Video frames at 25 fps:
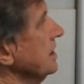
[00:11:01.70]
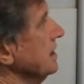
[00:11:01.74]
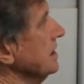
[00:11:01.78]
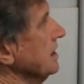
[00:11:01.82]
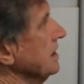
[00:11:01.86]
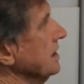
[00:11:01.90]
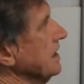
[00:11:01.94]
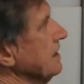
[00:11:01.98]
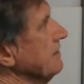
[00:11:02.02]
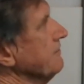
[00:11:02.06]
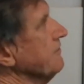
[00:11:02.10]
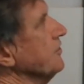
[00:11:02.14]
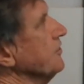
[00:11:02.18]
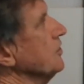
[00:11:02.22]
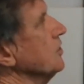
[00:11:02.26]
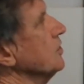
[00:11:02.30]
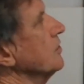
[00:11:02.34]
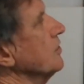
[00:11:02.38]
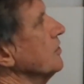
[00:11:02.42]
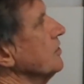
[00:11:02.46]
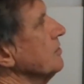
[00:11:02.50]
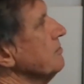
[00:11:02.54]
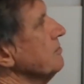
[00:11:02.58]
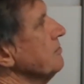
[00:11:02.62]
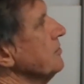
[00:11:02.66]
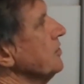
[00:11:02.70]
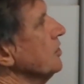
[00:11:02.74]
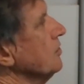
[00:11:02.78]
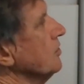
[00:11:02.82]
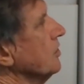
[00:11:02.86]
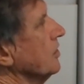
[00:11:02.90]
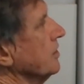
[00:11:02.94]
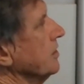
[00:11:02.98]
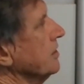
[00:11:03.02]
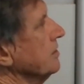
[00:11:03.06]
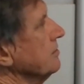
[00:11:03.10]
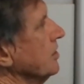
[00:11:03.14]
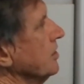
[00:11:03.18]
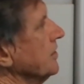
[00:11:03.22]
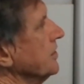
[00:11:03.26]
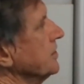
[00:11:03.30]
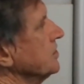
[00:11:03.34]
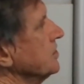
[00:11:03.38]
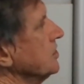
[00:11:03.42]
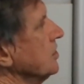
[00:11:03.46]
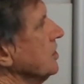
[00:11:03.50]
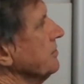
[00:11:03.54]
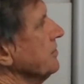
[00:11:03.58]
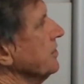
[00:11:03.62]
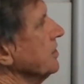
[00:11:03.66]
if you were a muon, by the
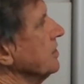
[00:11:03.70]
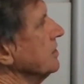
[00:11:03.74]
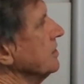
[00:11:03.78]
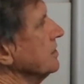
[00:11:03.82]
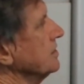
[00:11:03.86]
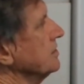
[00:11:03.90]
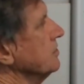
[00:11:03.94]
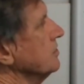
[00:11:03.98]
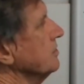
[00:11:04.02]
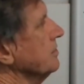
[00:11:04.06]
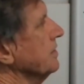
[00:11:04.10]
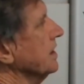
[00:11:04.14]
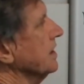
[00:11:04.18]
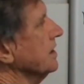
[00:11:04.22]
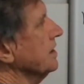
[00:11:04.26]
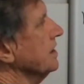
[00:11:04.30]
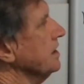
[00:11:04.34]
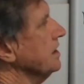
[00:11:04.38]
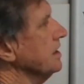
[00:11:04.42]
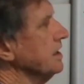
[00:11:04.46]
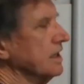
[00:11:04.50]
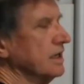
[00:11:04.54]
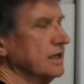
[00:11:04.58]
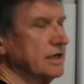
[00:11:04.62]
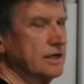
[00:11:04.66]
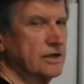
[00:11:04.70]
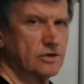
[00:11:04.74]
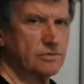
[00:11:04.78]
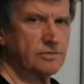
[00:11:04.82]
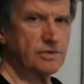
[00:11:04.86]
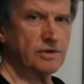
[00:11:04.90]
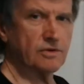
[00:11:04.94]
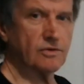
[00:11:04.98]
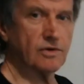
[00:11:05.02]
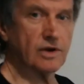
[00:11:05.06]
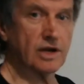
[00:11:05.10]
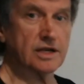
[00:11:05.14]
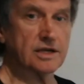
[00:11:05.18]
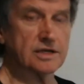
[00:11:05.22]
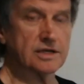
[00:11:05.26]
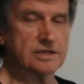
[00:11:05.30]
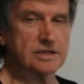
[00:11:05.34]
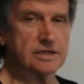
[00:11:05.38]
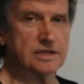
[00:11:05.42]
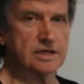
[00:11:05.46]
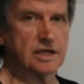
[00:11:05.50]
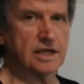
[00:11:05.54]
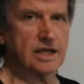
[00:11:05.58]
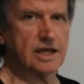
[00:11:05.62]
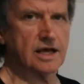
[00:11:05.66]
time you got to about here, you'd be ready to
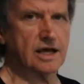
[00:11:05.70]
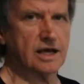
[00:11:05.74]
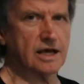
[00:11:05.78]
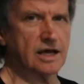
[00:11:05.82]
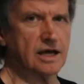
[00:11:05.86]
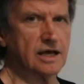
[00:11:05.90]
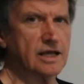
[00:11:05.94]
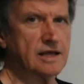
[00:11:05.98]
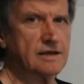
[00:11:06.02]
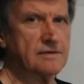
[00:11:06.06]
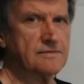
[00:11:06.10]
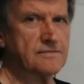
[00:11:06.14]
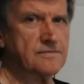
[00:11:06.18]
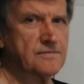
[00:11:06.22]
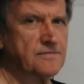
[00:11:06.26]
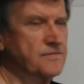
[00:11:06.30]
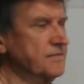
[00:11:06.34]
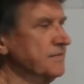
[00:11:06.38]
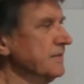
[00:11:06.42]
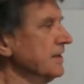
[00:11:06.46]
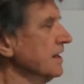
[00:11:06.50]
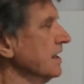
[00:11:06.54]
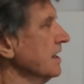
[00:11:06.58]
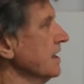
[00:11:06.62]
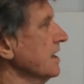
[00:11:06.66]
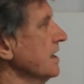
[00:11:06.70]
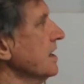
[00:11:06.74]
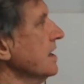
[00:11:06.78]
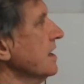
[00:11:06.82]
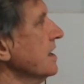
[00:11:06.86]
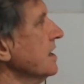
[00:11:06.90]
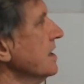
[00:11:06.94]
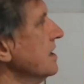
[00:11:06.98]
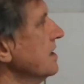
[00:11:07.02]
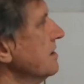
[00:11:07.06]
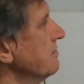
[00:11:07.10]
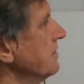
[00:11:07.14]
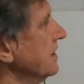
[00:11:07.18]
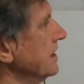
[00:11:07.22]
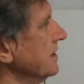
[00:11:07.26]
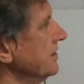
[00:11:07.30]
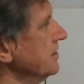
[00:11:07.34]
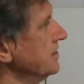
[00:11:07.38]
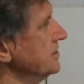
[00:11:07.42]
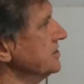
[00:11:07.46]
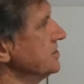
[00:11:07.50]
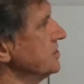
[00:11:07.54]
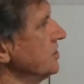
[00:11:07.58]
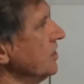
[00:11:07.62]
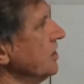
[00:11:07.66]
decay. But the
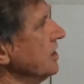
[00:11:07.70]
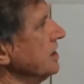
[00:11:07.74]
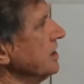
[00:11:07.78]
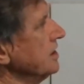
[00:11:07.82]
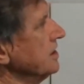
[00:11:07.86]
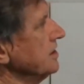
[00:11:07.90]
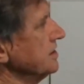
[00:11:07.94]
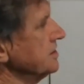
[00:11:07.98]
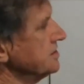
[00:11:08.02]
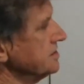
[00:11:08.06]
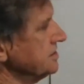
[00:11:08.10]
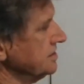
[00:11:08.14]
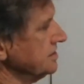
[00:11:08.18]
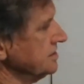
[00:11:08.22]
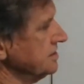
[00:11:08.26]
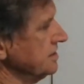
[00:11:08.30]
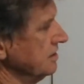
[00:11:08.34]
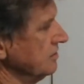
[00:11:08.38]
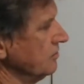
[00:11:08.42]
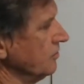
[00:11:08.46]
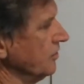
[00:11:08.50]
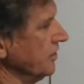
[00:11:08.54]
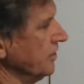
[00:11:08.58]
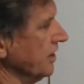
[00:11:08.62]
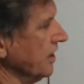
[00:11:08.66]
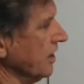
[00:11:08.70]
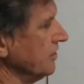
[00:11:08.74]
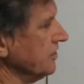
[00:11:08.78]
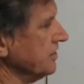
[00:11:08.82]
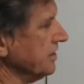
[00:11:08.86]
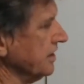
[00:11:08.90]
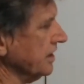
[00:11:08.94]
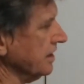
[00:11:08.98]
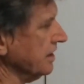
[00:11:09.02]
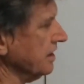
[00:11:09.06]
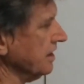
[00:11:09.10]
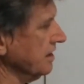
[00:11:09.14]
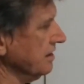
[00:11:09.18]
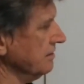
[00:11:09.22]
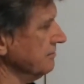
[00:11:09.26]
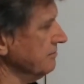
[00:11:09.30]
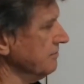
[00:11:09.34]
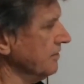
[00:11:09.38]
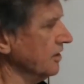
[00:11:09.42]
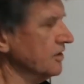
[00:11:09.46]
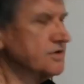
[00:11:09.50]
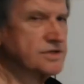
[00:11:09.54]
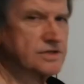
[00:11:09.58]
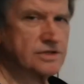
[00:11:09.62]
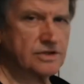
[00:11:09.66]
scientists were noting
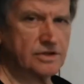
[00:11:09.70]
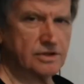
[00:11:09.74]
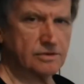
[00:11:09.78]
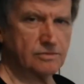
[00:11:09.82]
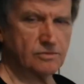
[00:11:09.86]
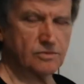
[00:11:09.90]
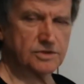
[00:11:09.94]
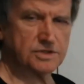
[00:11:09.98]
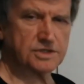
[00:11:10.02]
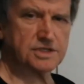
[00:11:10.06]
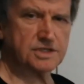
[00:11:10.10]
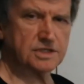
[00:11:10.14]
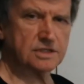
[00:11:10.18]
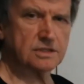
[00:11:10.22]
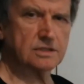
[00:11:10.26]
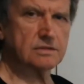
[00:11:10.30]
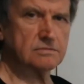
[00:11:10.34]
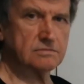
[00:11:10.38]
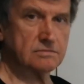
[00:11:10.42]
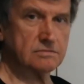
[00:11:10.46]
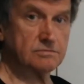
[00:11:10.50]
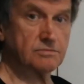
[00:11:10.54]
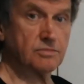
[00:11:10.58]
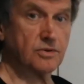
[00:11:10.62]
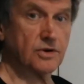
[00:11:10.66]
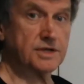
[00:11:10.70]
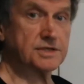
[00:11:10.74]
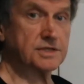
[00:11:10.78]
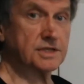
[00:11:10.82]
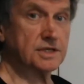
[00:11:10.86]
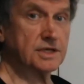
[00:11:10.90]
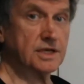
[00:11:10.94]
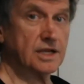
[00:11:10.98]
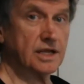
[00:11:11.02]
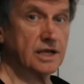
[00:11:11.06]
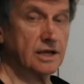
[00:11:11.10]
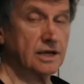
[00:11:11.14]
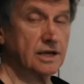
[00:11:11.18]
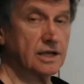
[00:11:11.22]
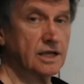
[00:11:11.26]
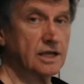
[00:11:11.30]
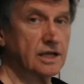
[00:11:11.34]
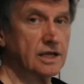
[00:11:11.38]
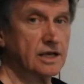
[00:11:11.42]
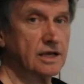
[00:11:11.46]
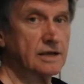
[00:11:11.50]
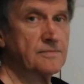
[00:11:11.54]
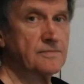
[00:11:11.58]
most of them were still present down here.